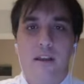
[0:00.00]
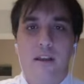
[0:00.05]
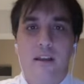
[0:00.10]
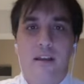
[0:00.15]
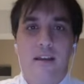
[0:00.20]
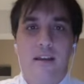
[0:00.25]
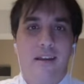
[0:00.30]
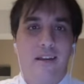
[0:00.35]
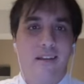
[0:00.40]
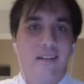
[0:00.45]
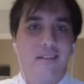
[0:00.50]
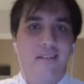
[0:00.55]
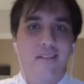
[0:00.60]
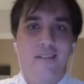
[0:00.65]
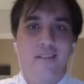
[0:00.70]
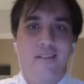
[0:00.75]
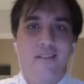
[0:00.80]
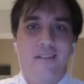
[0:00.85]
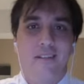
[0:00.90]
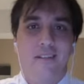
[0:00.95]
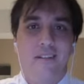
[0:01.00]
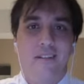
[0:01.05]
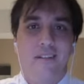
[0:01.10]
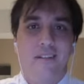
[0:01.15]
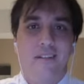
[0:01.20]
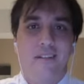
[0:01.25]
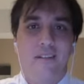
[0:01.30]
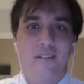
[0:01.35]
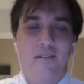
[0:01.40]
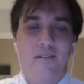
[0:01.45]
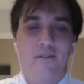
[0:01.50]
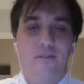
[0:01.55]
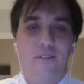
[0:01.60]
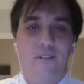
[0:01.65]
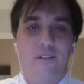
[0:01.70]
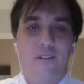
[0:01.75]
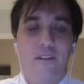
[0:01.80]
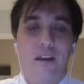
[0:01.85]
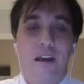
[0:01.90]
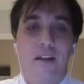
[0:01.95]
is is is
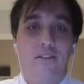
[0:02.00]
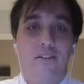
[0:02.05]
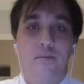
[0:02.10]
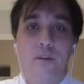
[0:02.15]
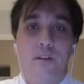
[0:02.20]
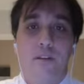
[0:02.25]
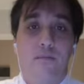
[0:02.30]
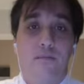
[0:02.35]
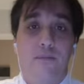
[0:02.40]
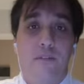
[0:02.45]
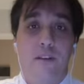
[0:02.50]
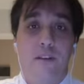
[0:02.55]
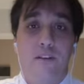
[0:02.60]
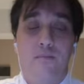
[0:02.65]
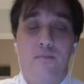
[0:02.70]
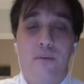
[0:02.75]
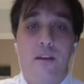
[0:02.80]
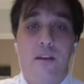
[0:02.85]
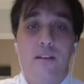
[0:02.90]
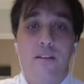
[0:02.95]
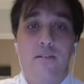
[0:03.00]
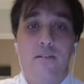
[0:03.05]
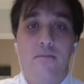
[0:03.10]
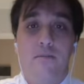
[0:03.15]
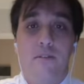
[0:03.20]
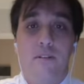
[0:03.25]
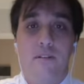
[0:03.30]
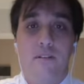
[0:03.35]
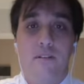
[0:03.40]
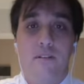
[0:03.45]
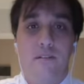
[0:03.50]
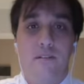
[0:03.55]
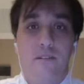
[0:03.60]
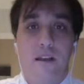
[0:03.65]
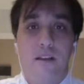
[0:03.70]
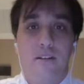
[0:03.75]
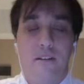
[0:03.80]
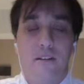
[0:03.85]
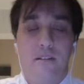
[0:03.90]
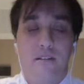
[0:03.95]
a detriment to free speech, which is
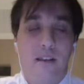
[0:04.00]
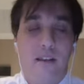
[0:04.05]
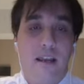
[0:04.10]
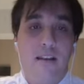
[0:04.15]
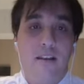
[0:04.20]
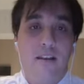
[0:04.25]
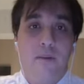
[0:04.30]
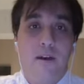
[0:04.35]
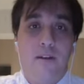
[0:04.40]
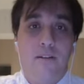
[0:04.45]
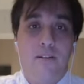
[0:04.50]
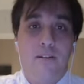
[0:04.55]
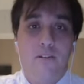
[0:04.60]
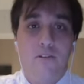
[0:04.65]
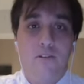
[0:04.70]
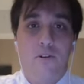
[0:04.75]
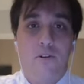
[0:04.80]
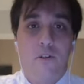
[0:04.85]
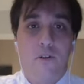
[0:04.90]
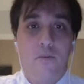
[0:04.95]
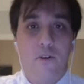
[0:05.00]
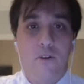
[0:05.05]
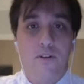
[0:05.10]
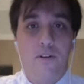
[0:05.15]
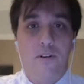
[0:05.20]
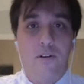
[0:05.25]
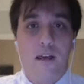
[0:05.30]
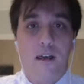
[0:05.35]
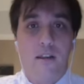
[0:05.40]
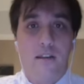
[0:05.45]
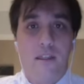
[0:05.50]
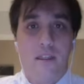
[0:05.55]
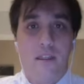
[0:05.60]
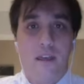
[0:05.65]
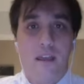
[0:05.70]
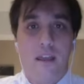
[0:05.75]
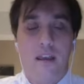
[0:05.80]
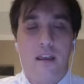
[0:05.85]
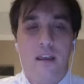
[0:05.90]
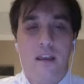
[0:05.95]
is tantamount to controlling what you're allowed to
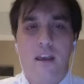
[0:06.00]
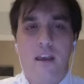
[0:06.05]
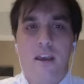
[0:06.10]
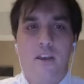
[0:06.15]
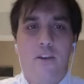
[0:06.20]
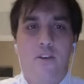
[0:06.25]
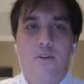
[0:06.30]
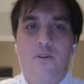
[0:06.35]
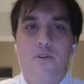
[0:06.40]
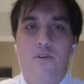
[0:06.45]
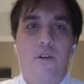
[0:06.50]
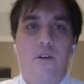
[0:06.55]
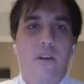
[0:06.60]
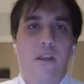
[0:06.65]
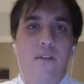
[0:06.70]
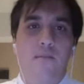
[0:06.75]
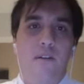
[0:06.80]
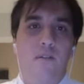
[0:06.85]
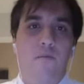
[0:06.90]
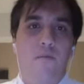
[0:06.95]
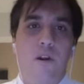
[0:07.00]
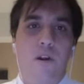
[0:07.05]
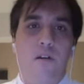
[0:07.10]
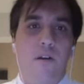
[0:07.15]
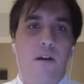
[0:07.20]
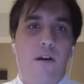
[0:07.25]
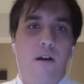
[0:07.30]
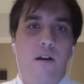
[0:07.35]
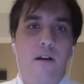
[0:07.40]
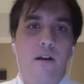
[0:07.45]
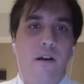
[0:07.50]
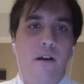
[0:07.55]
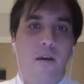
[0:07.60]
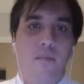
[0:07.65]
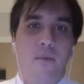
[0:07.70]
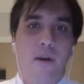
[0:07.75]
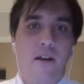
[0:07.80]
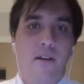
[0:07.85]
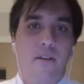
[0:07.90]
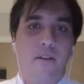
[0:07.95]
think. You couldn't even wear a
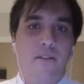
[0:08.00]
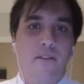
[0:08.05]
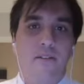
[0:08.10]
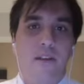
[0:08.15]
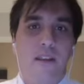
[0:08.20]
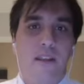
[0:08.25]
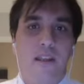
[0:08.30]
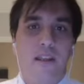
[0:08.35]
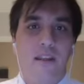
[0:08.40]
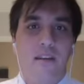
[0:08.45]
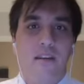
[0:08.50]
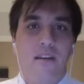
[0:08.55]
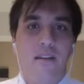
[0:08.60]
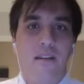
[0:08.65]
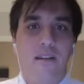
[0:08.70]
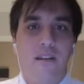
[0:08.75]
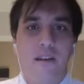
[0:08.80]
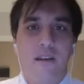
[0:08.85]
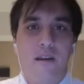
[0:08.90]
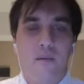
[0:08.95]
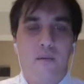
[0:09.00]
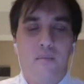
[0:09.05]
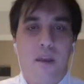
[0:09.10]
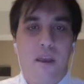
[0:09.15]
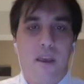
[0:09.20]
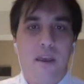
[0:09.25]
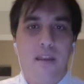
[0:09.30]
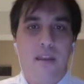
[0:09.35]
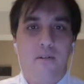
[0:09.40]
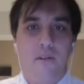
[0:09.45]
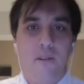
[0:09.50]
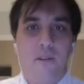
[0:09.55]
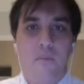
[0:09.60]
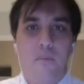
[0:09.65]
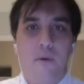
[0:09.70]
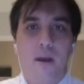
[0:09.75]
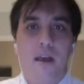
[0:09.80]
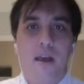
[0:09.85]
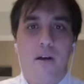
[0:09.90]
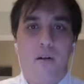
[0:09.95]
Palestinian pin or
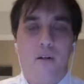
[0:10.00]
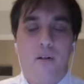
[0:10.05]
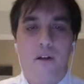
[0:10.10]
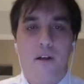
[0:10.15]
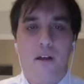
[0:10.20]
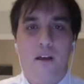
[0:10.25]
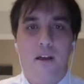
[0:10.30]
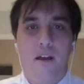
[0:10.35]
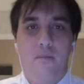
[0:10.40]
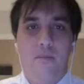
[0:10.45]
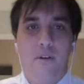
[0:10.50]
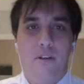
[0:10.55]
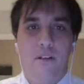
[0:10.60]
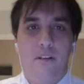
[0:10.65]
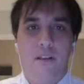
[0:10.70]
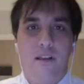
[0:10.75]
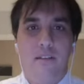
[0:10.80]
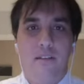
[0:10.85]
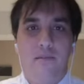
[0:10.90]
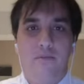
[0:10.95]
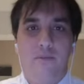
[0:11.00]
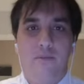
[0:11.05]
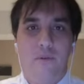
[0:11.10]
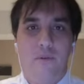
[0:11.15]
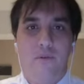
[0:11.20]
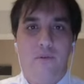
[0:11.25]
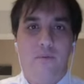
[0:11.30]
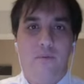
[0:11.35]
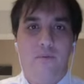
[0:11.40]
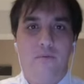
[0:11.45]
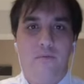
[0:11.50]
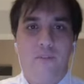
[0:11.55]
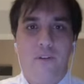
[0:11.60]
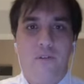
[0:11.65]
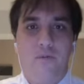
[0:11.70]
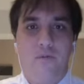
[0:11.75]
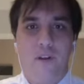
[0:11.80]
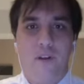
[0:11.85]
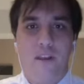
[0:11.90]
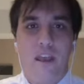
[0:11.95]
lapel, much less full, you know,
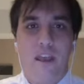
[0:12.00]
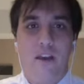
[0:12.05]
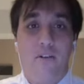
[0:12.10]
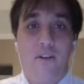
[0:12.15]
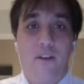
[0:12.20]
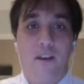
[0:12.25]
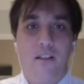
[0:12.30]
regalia,